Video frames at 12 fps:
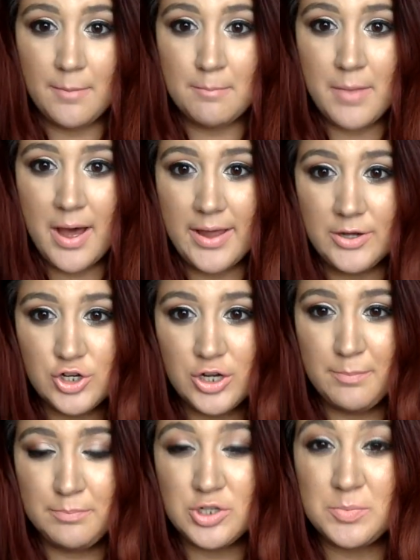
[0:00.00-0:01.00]
my
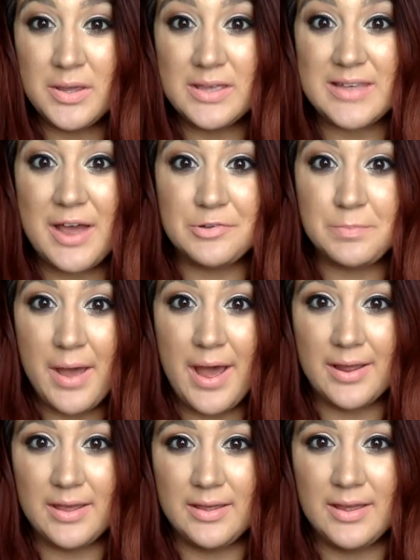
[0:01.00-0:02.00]
trip just because I was
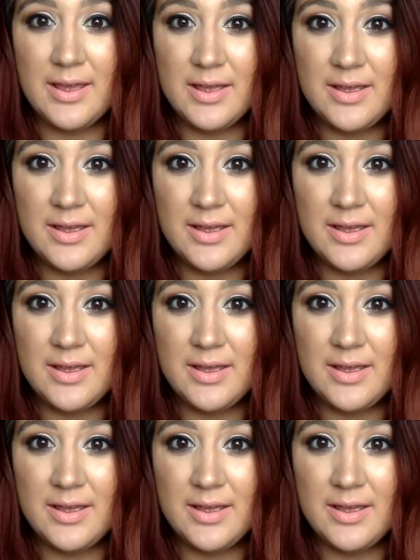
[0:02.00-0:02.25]
packing